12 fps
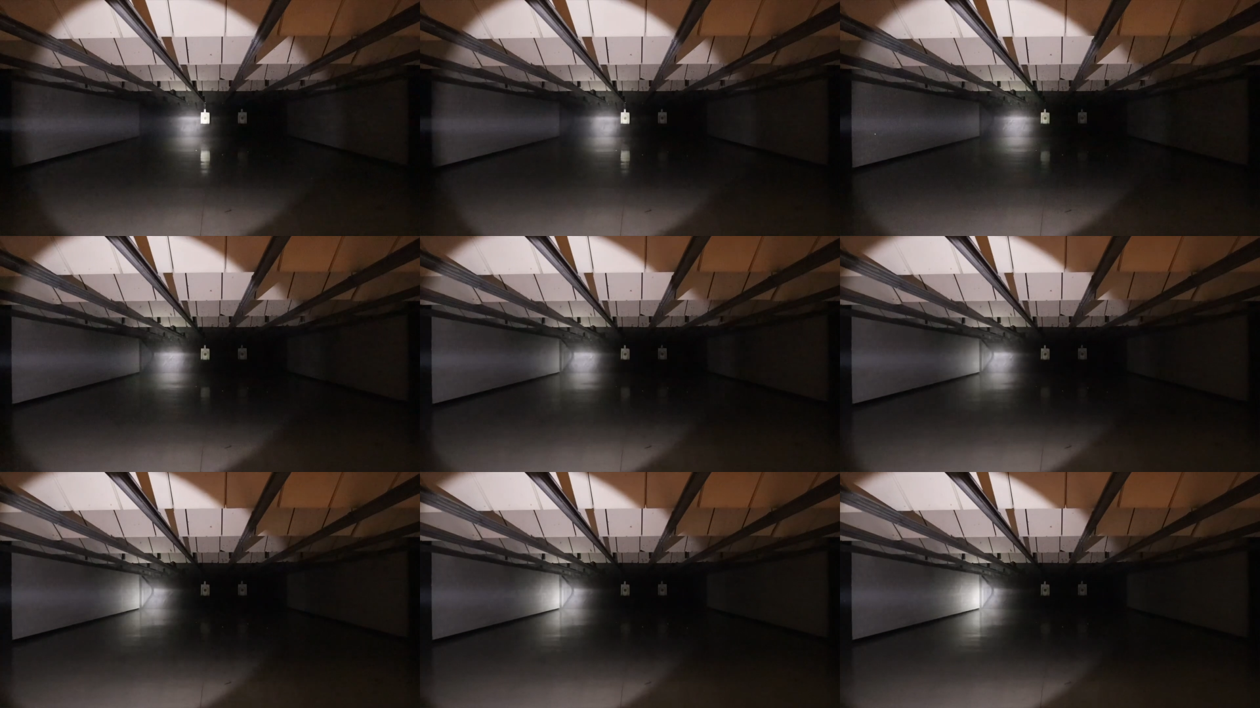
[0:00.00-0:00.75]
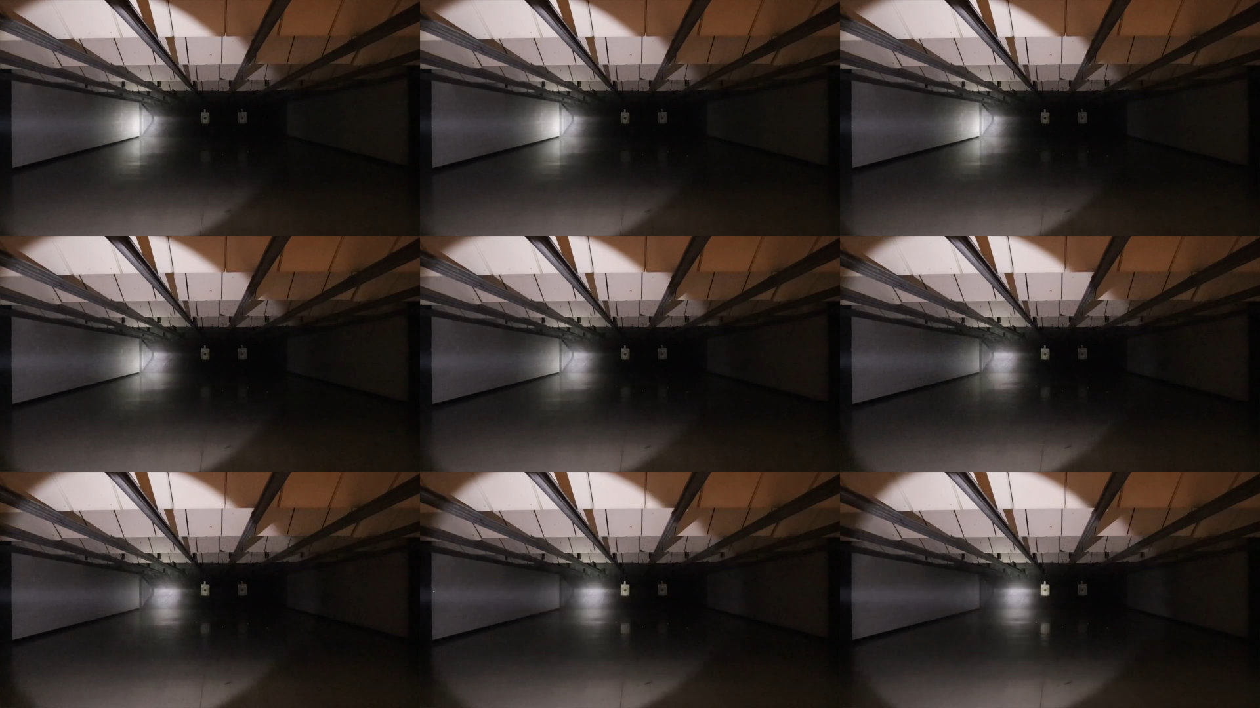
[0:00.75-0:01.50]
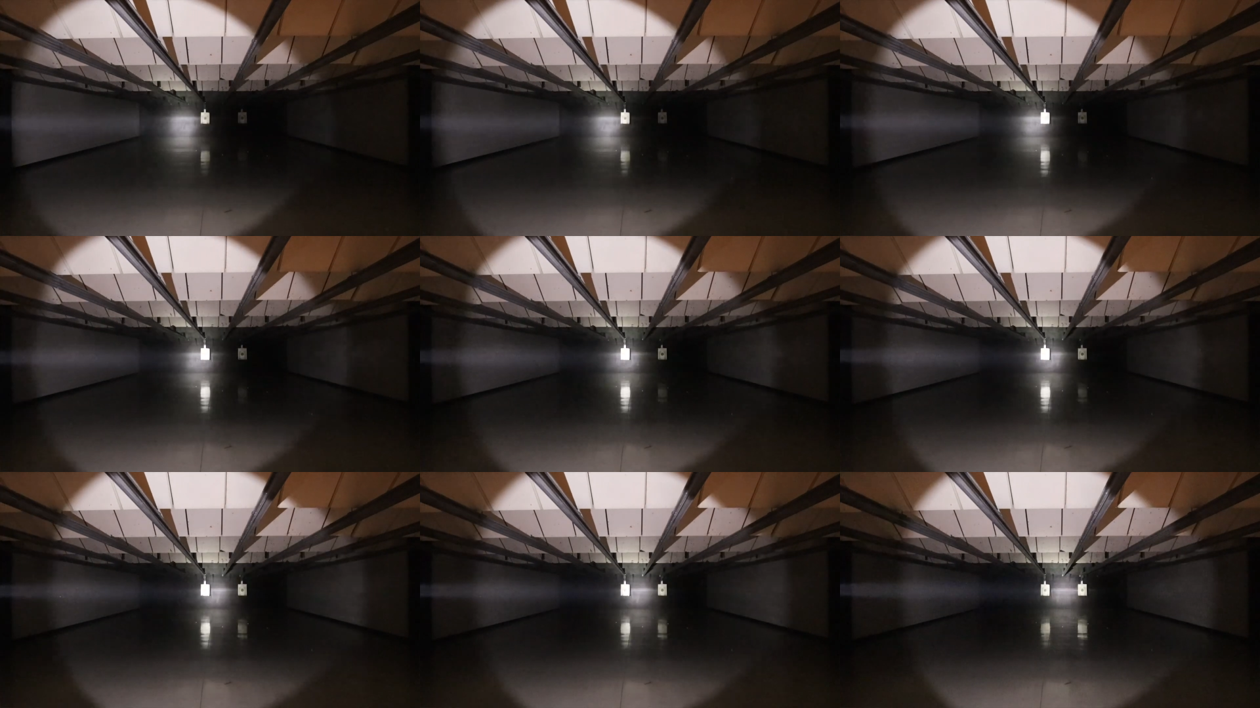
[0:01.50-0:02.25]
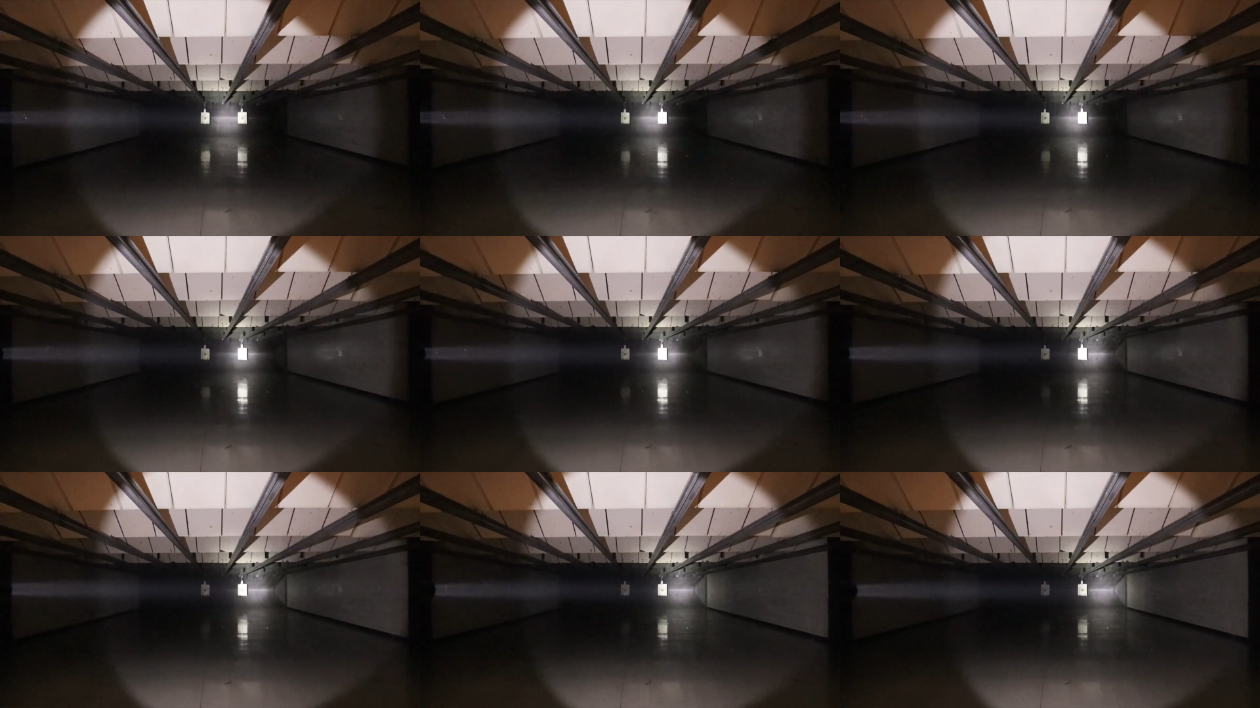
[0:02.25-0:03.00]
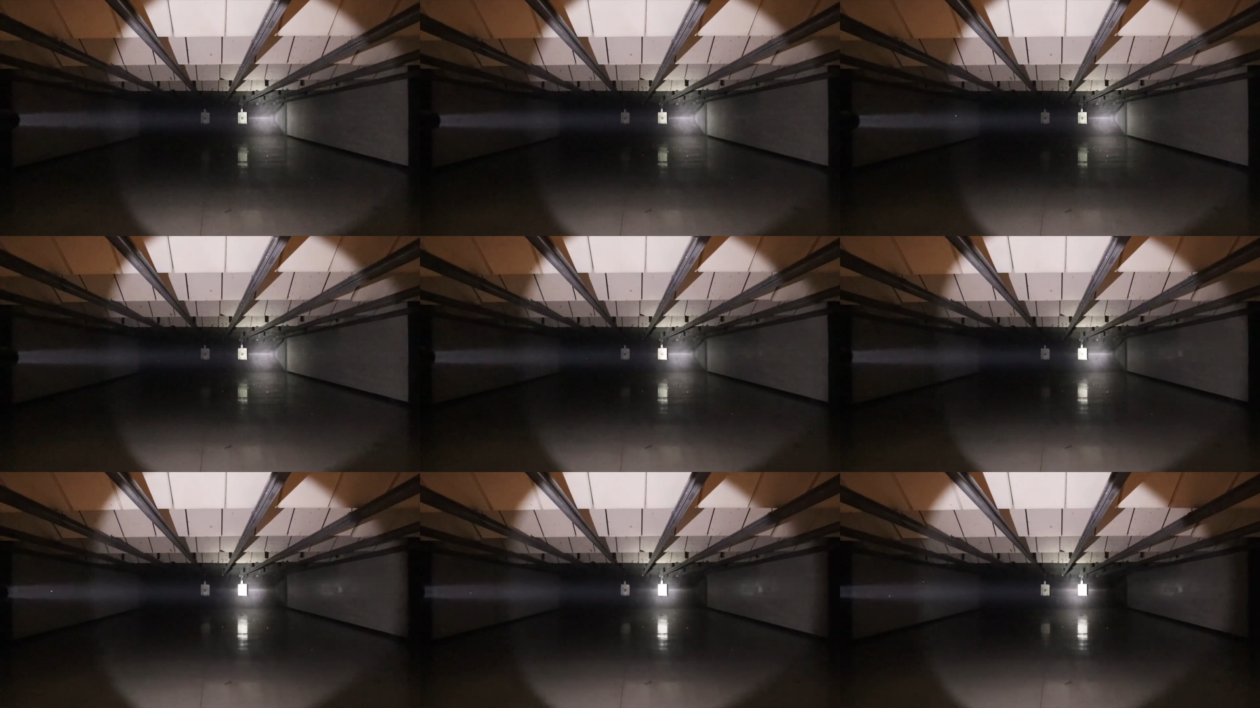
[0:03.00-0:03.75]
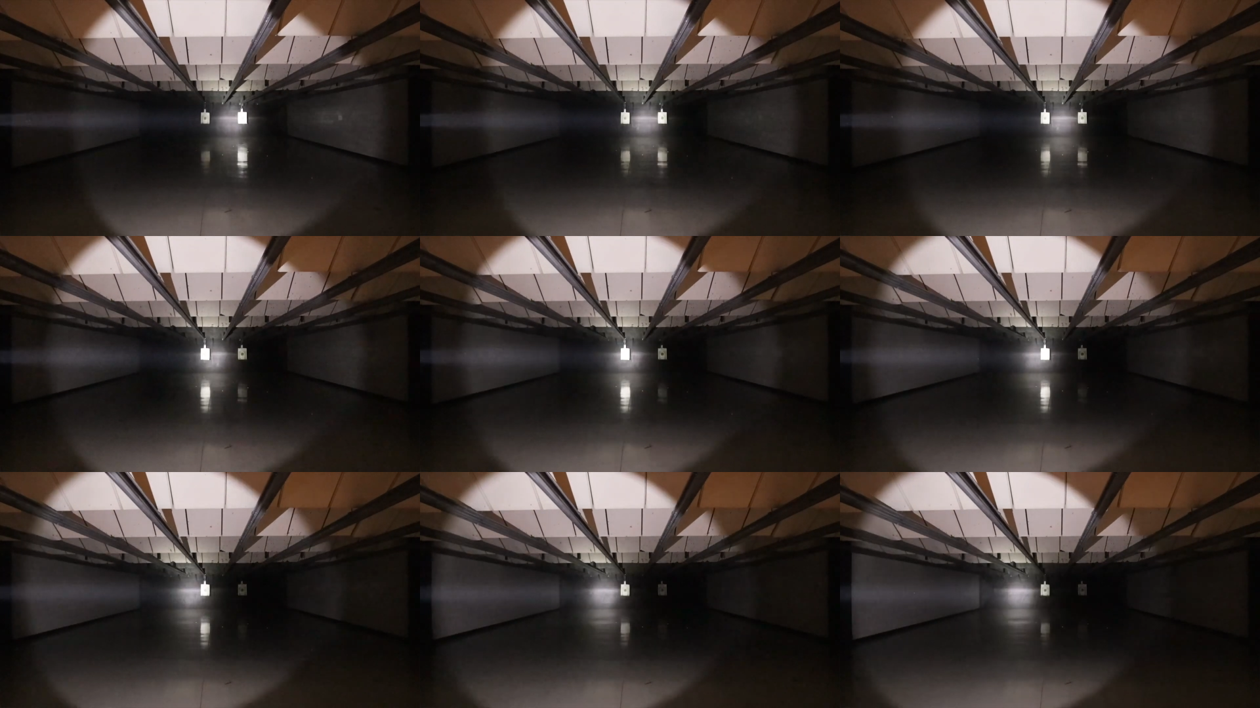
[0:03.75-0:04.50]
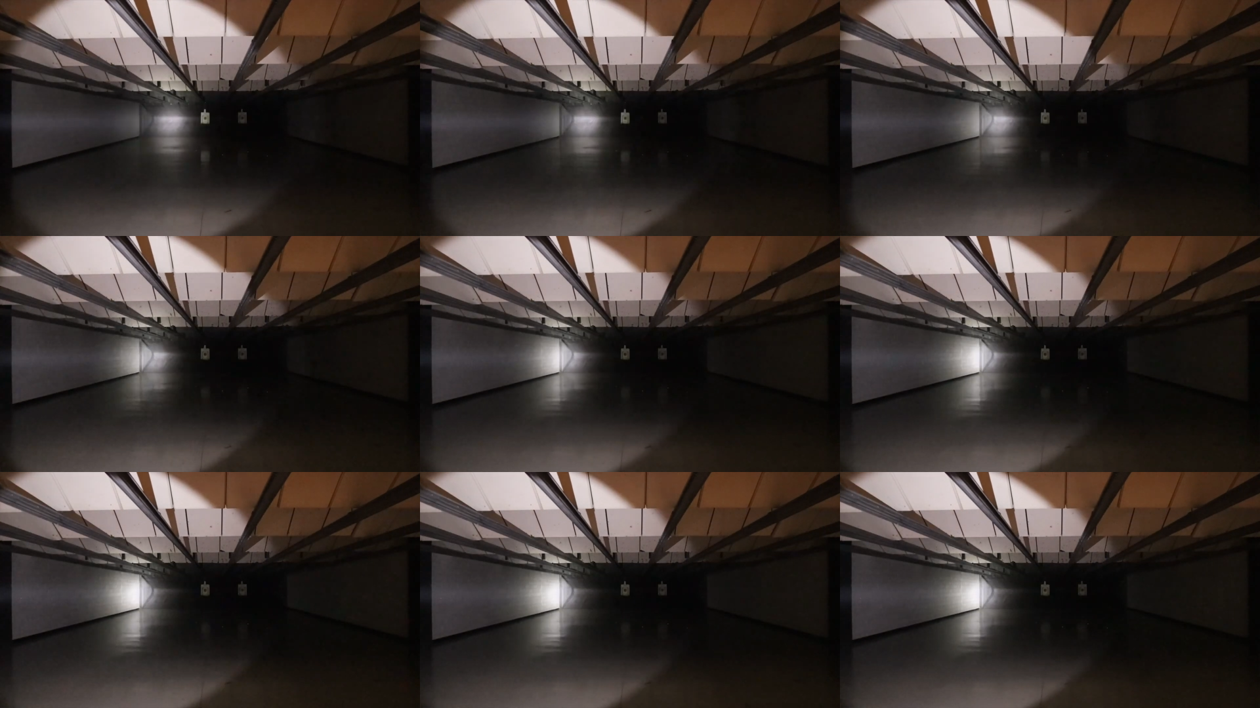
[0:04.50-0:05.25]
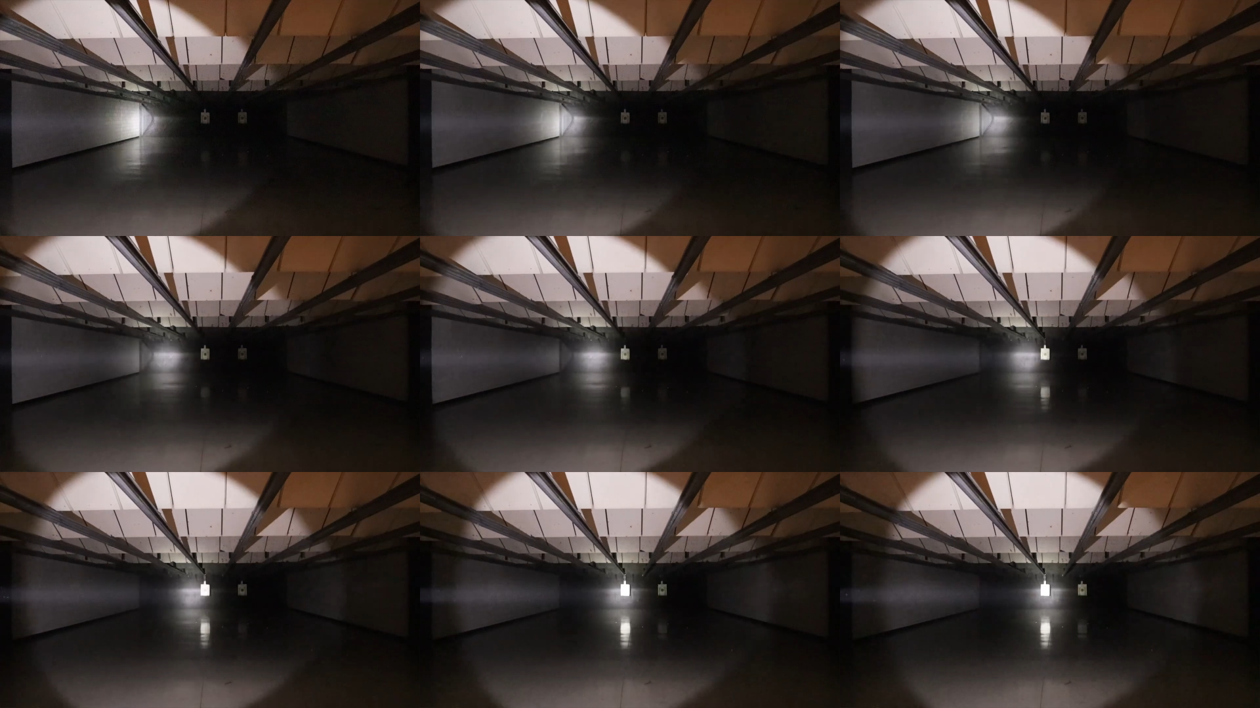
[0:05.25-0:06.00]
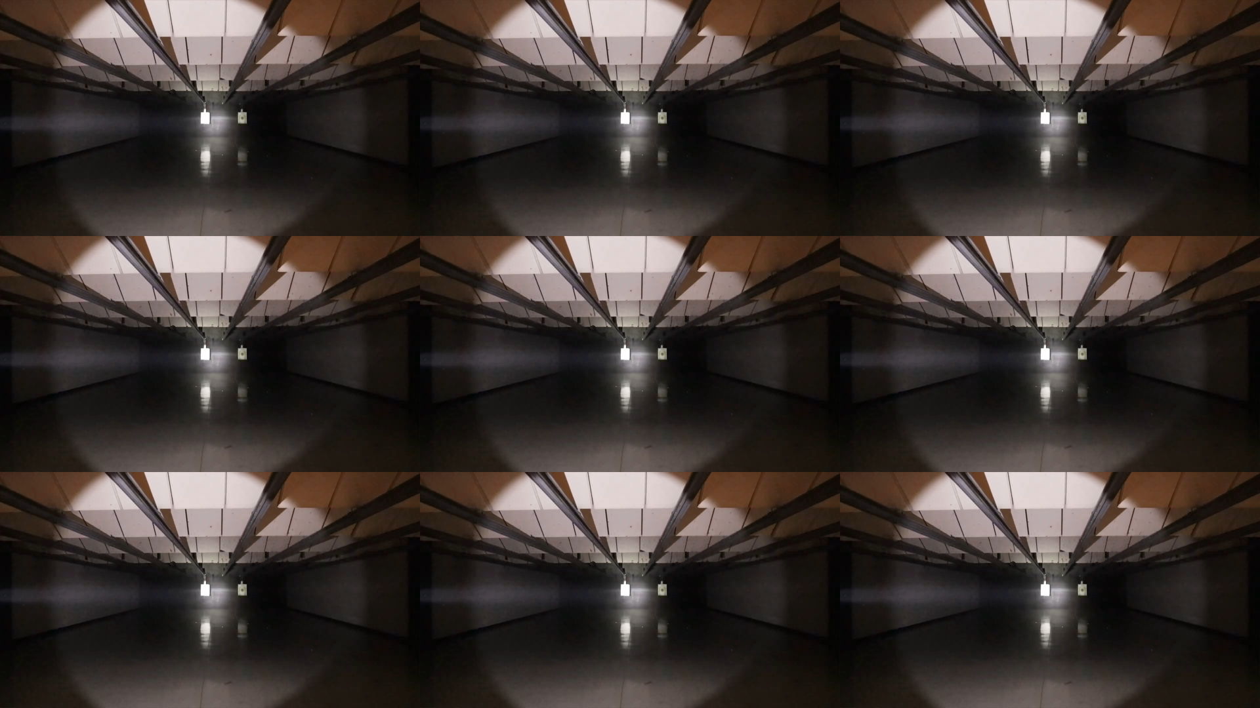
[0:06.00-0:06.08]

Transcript: [unreadable: no face in view]